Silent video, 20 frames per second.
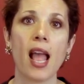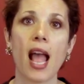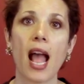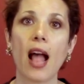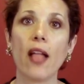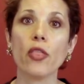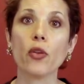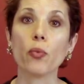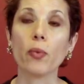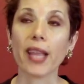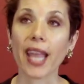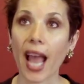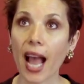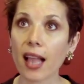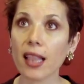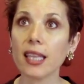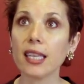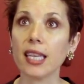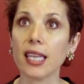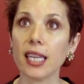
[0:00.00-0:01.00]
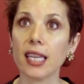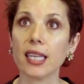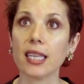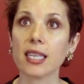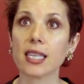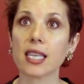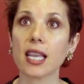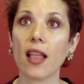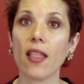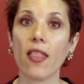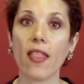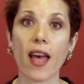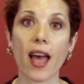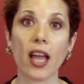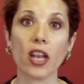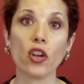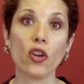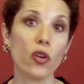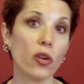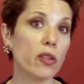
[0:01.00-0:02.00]
And the reality is
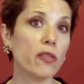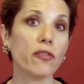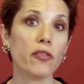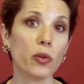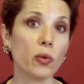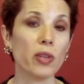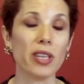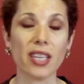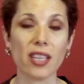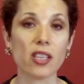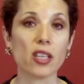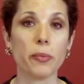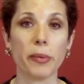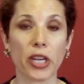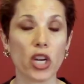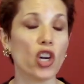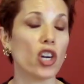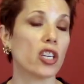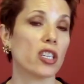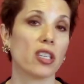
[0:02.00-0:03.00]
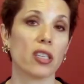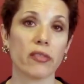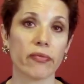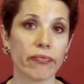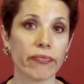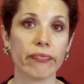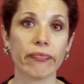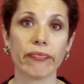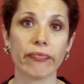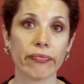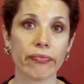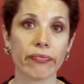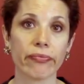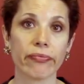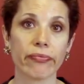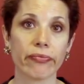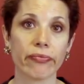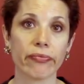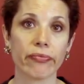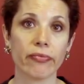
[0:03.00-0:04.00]
that good food needs to be cooked.
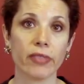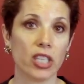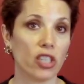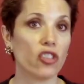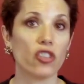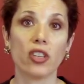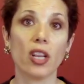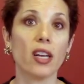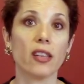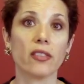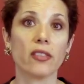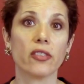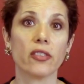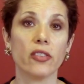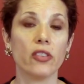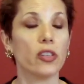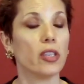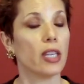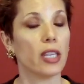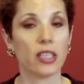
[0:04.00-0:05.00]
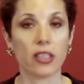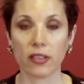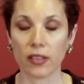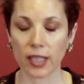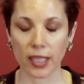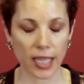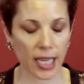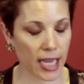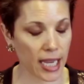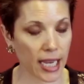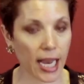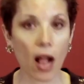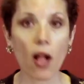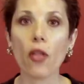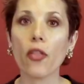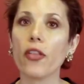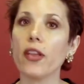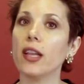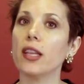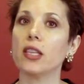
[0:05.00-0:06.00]
It just does. You, to eat
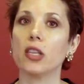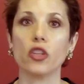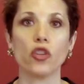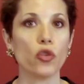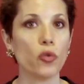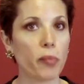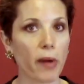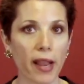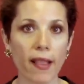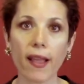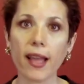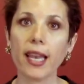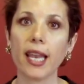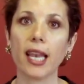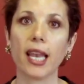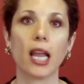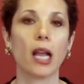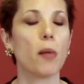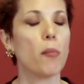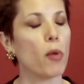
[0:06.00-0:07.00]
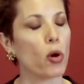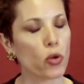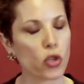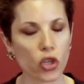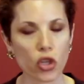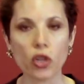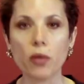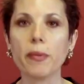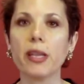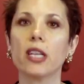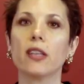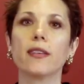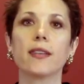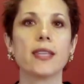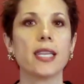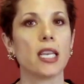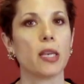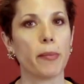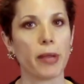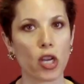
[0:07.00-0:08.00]
healthy, to do bright line eating, most of your meals
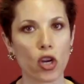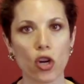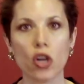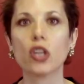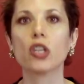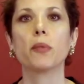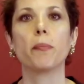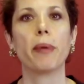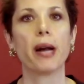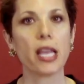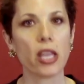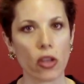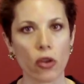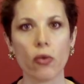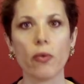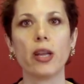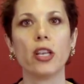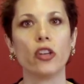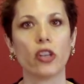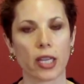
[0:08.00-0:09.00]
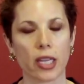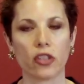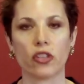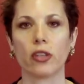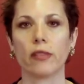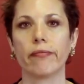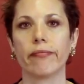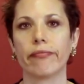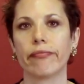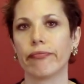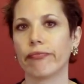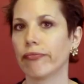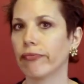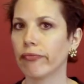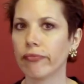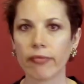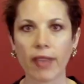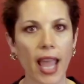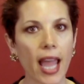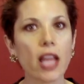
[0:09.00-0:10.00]
need to be cooked by you in your kitchen.
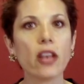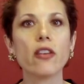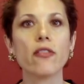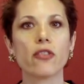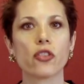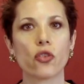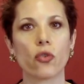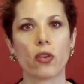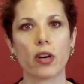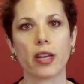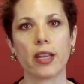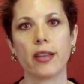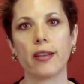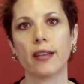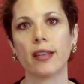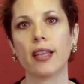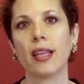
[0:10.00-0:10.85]
End of story.